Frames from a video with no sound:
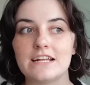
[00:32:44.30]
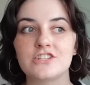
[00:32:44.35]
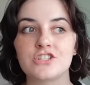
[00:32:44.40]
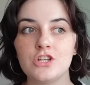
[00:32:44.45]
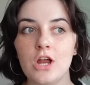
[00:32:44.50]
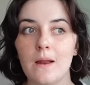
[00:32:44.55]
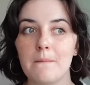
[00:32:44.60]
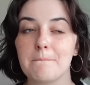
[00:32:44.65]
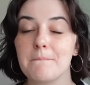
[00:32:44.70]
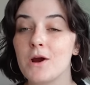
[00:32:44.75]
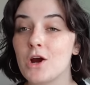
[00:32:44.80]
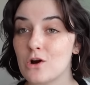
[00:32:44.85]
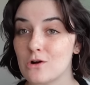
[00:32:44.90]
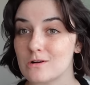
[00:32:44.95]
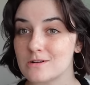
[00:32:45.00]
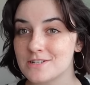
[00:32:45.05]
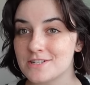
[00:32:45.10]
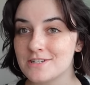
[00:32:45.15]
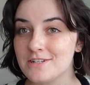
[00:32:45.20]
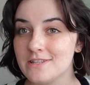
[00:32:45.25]
It's not
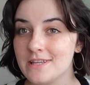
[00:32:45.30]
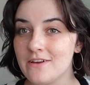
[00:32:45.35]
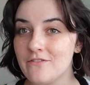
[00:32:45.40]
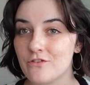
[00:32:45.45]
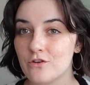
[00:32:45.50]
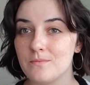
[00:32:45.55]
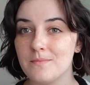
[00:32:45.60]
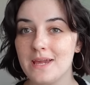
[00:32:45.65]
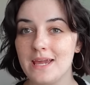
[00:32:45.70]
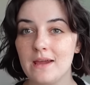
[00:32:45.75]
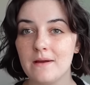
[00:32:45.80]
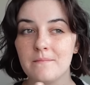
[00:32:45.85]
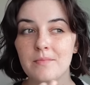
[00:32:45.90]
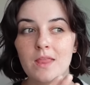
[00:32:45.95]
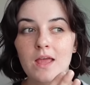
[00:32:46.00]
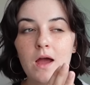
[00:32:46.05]
personally for me,